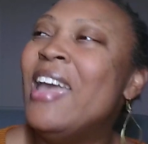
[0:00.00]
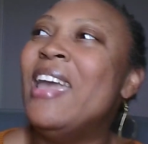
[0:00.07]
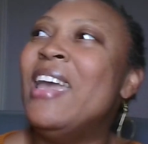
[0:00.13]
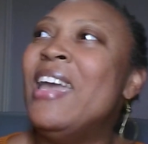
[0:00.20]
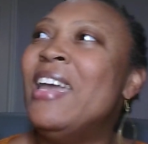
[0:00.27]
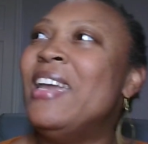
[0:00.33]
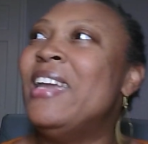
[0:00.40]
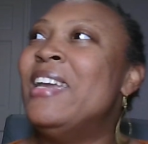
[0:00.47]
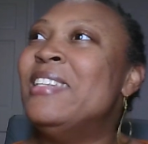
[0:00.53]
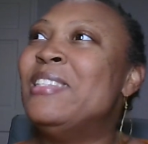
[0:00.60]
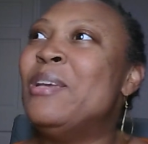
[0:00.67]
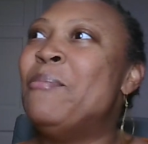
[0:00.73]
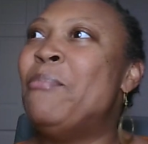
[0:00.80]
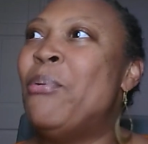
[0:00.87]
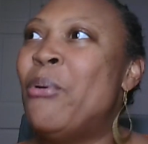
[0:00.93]
It is
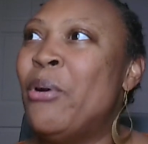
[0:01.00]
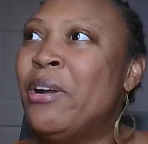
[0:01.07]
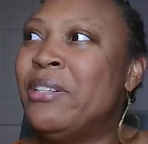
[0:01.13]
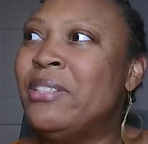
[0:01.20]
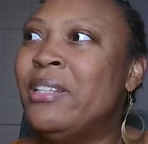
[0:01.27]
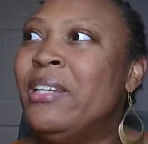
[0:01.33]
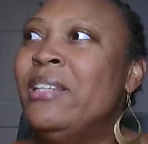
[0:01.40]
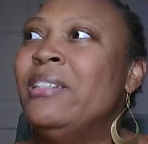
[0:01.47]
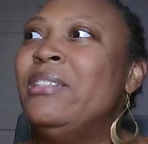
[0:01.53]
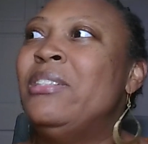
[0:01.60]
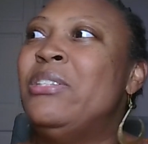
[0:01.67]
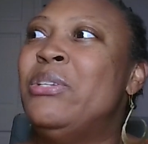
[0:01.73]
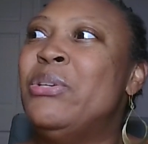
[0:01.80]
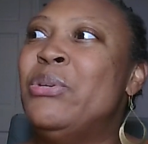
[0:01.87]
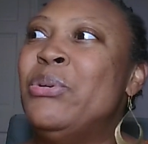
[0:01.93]
important
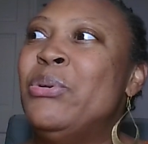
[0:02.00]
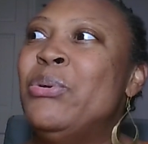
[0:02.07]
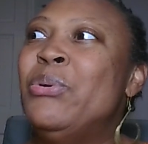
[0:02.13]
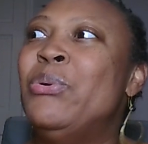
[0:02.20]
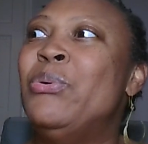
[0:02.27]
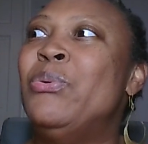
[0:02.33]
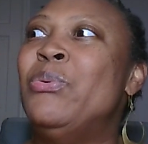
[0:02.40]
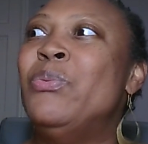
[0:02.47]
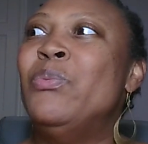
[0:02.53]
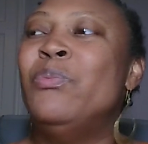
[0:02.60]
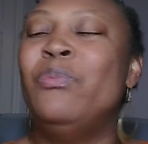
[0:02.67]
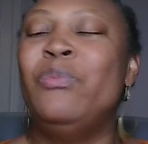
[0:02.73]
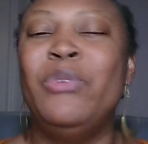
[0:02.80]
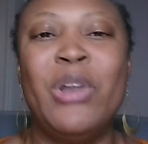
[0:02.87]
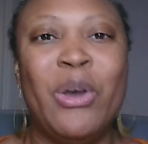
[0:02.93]
to
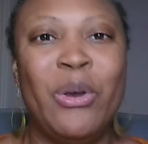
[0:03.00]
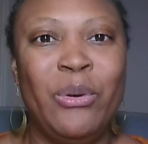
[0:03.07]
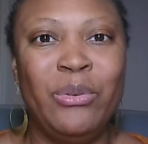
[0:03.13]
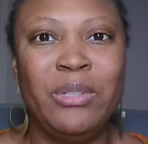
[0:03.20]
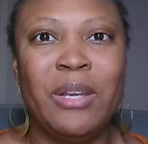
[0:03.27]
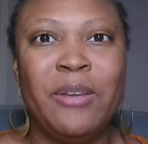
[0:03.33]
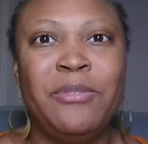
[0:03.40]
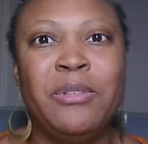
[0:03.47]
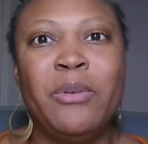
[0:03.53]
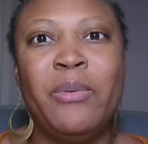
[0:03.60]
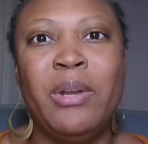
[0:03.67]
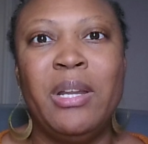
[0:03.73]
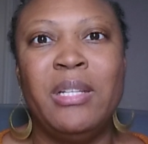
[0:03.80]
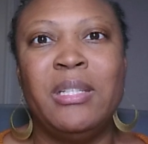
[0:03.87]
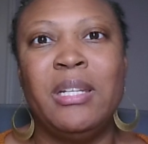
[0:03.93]
note if
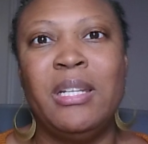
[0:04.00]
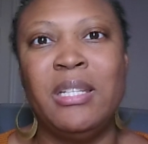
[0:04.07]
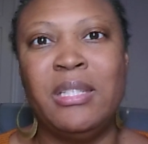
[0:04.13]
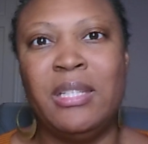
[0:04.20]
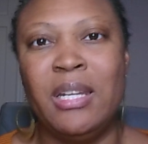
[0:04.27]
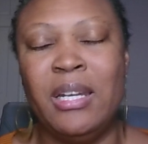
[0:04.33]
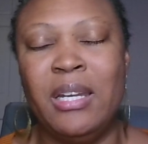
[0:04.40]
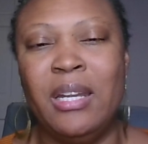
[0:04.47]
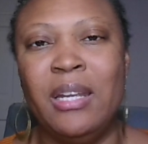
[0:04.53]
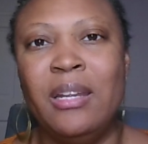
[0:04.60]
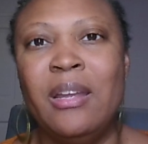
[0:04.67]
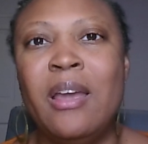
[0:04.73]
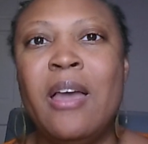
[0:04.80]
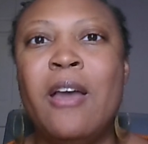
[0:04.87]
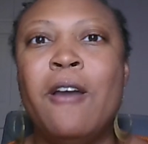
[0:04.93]
someone is a descendant
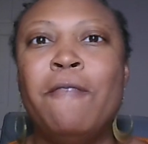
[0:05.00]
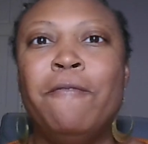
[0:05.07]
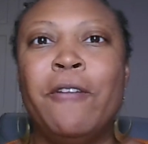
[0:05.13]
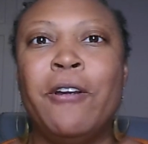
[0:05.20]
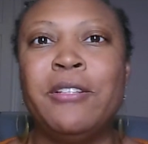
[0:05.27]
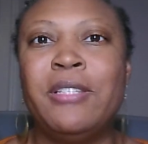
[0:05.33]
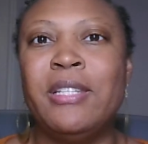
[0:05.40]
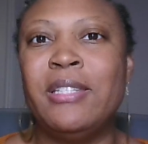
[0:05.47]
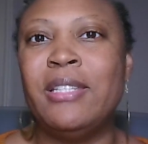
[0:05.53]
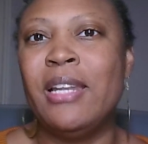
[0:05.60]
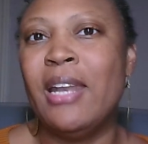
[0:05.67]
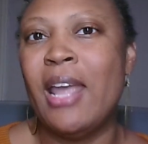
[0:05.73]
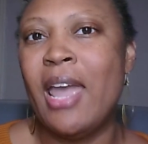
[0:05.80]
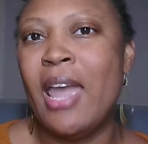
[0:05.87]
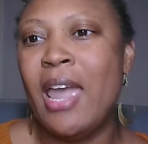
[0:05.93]
versus
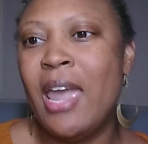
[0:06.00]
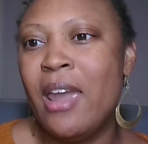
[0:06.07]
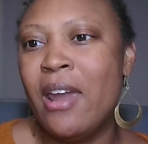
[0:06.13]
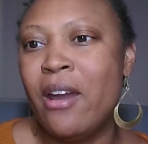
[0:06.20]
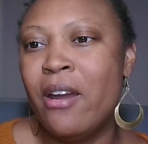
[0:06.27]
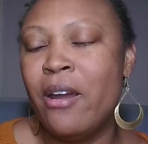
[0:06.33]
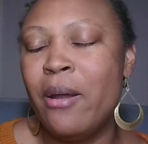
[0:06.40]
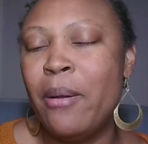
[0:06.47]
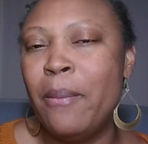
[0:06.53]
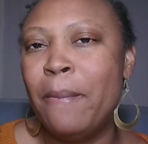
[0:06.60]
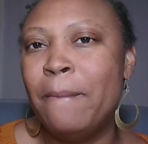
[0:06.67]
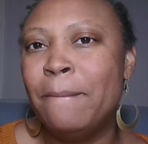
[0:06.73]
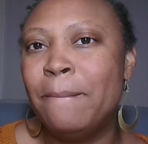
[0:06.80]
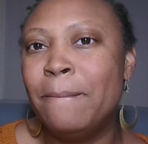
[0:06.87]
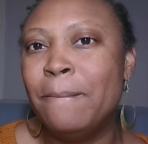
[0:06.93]
an heir
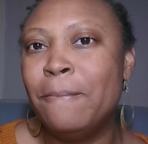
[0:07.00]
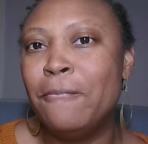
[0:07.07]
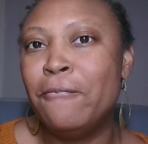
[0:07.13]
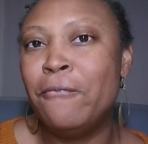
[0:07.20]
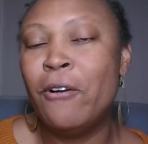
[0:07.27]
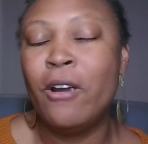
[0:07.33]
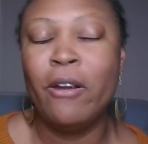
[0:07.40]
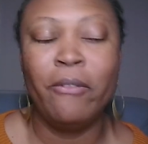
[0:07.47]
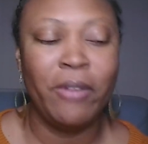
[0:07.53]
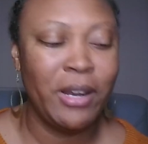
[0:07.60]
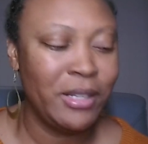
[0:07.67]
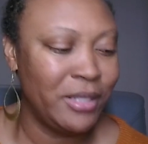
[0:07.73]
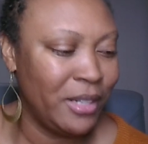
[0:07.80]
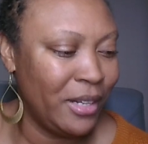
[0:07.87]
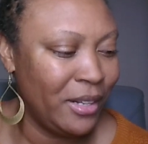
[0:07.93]
for a
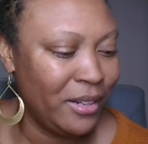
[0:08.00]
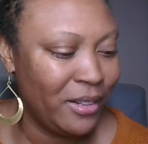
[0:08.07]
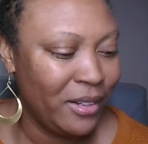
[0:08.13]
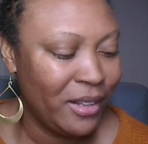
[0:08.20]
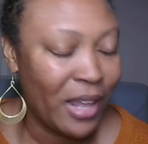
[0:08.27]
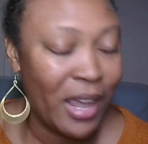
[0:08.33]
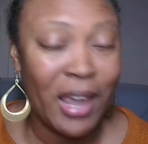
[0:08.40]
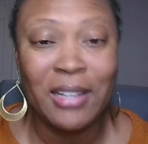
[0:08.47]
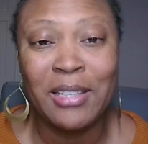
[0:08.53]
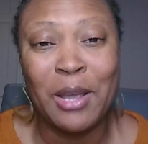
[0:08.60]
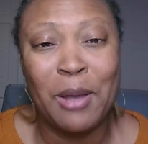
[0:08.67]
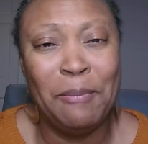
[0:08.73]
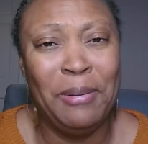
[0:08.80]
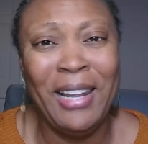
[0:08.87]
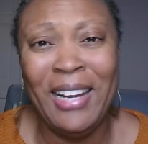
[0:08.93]
reason that has
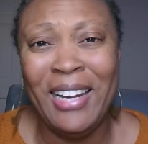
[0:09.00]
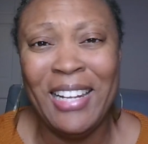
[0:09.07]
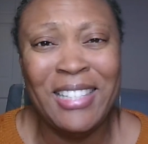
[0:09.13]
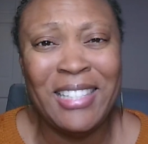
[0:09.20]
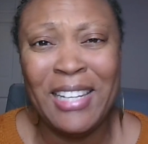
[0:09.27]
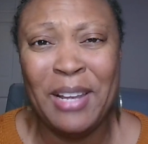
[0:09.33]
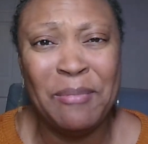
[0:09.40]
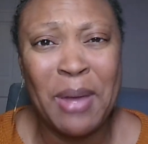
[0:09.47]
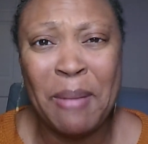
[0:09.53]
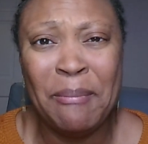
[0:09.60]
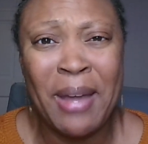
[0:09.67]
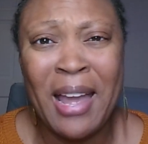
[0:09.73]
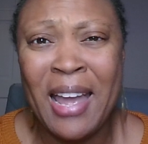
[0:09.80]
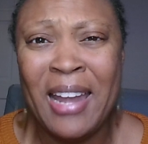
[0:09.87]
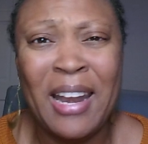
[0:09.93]
completely slipped my
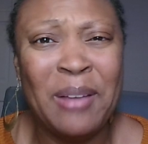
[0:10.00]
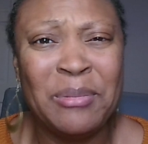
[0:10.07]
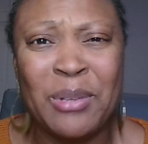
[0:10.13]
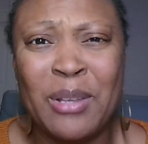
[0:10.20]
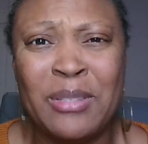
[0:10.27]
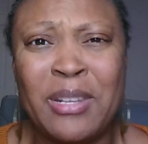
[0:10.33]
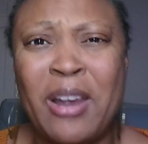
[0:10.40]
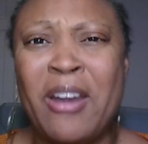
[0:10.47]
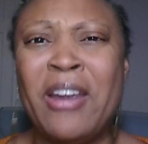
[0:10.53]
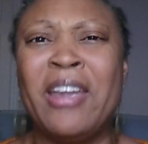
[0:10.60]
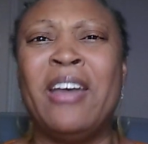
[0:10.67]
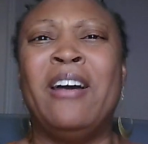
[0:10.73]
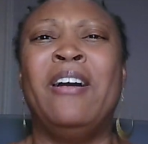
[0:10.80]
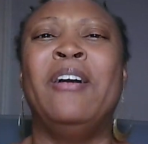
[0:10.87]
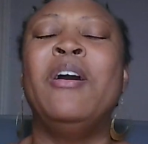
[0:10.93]
mind. I'm so sorry,
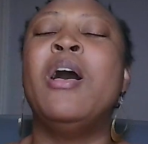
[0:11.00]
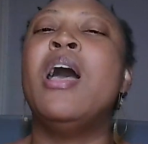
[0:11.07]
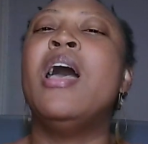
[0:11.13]
y'all.